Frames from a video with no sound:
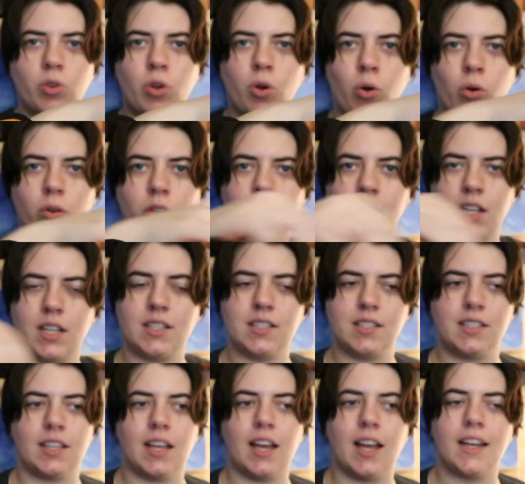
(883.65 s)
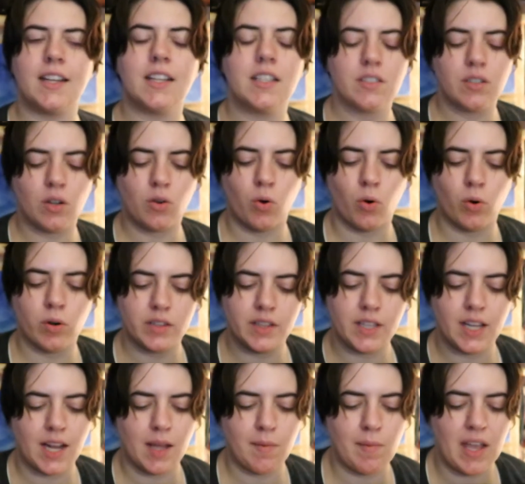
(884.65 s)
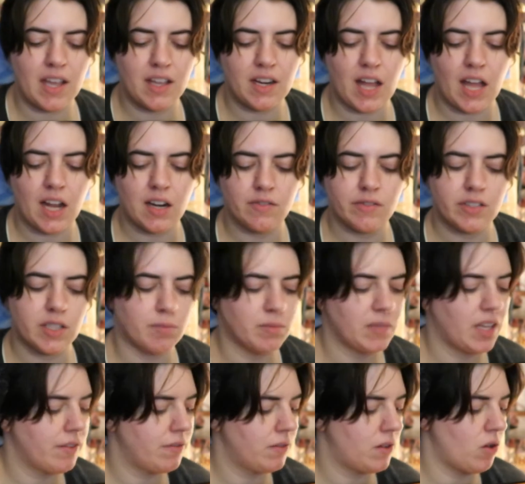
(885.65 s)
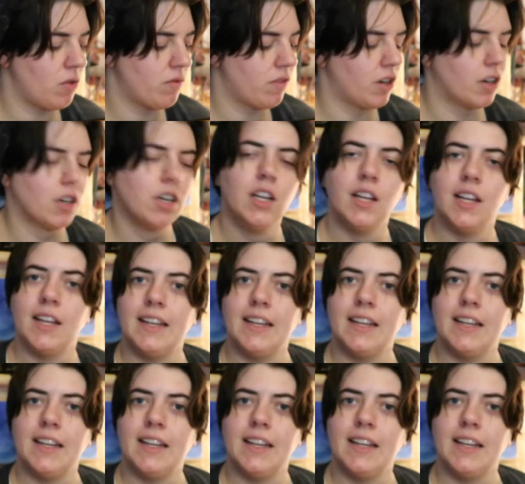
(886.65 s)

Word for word: cord inside is a cord that I made out of some leftover